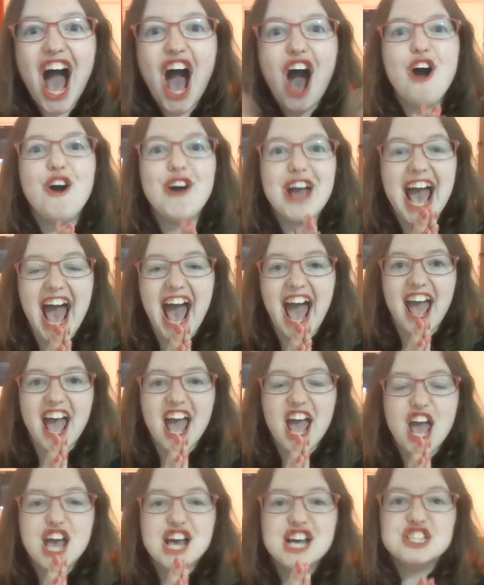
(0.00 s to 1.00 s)
Okay,
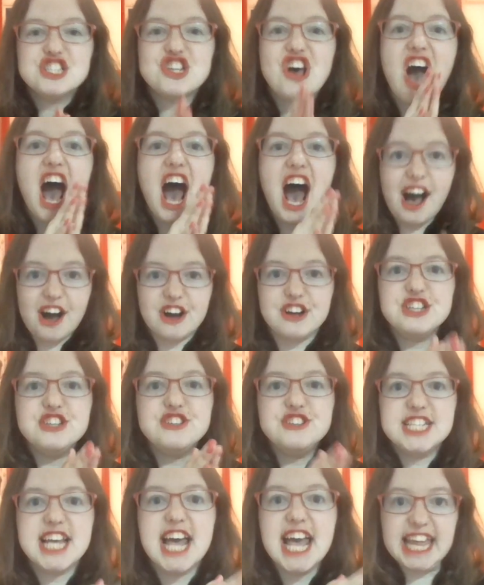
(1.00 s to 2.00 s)
so how do
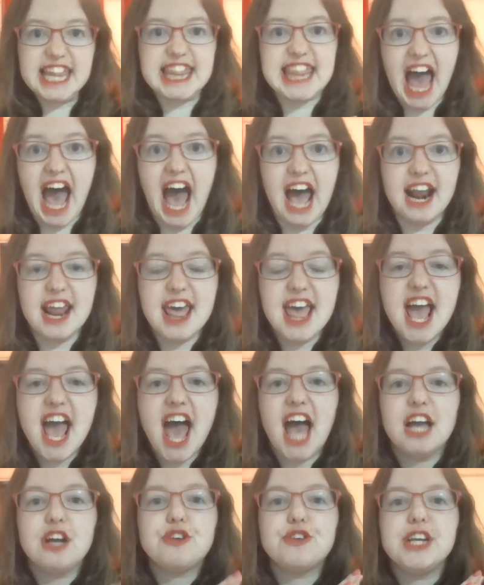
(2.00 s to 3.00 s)
you take that
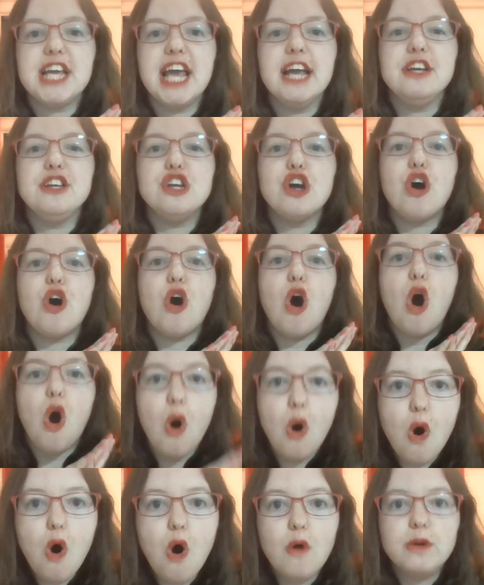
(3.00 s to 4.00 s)
and create your
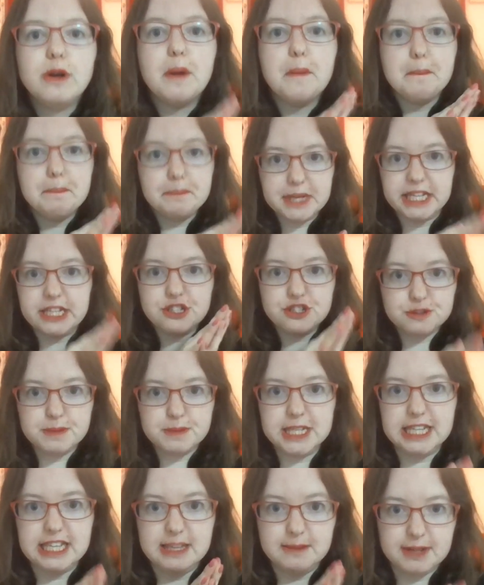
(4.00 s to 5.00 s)
own
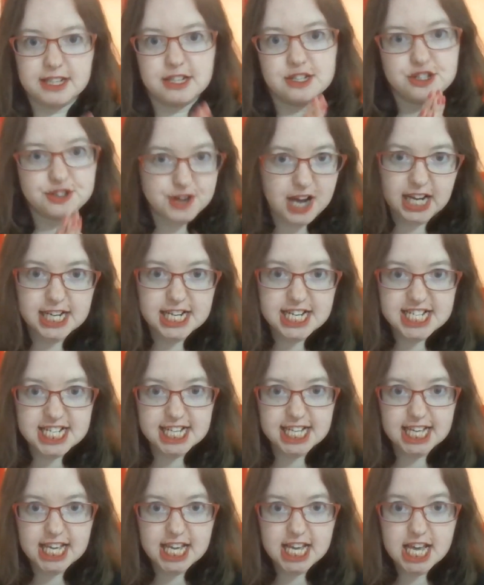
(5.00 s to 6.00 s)
B2B email
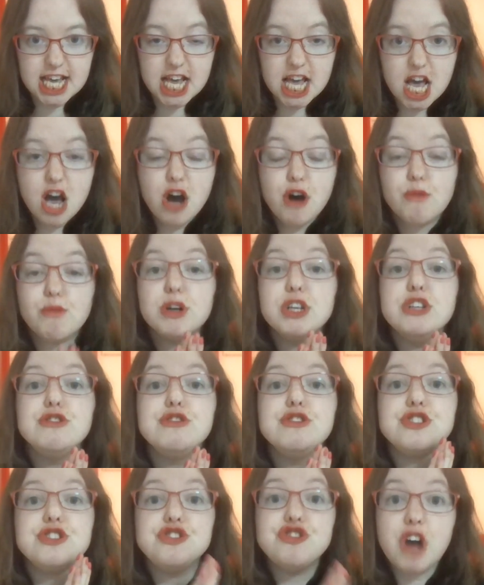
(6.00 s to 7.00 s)
strategy? Well,
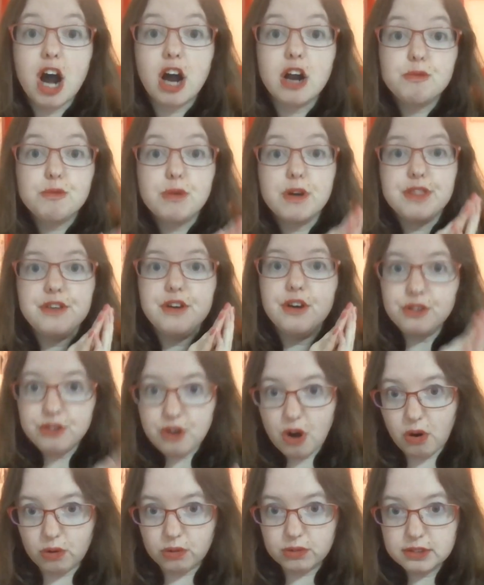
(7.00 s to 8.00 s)
you start with your
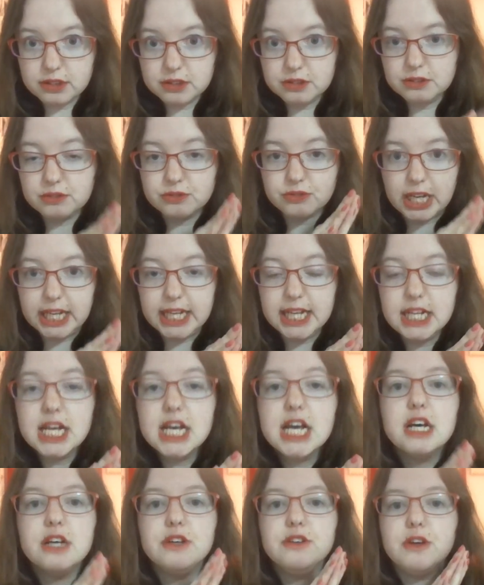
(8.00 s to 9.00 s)
goals, right?
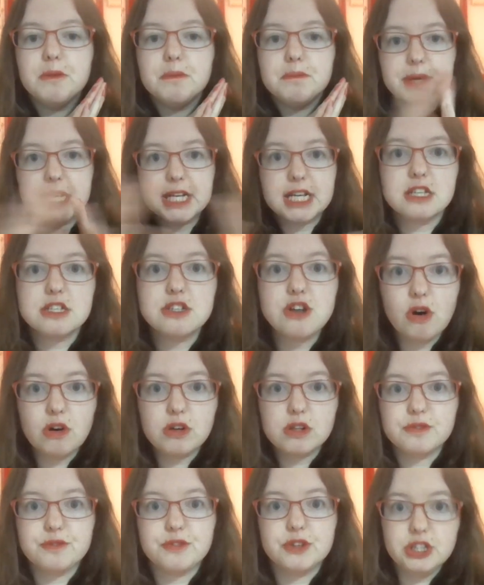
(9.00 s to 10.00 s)
Your biggest
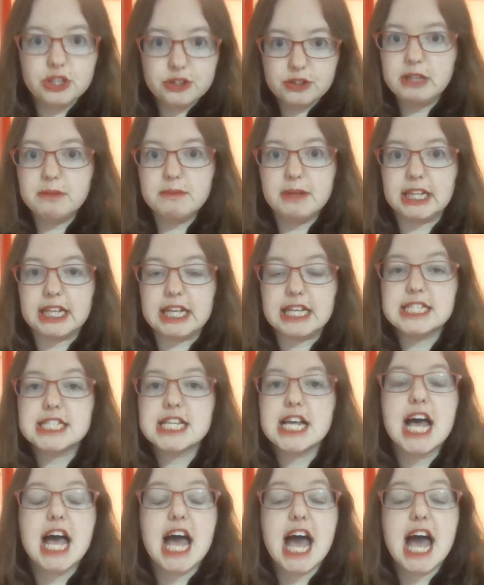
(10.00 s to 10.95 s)
goals for your email list,